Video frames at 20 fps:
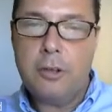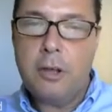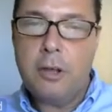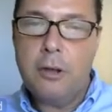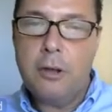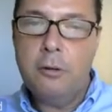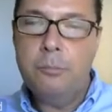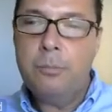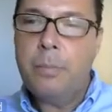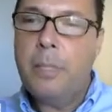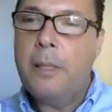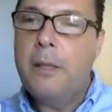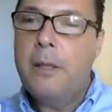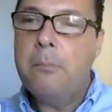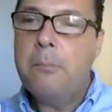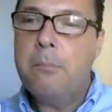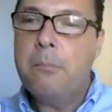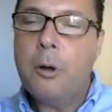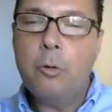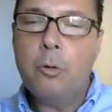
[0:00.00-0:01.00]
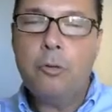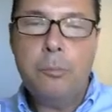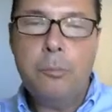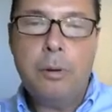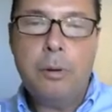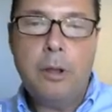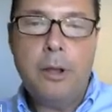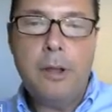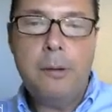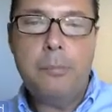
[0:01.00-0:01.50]
ago,
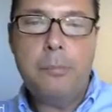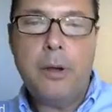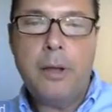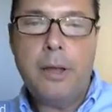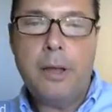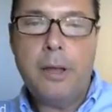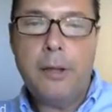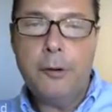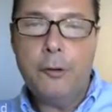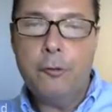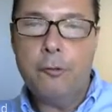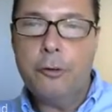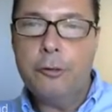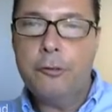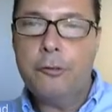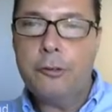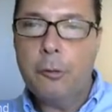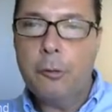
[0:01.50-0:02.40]
multiplied by 100.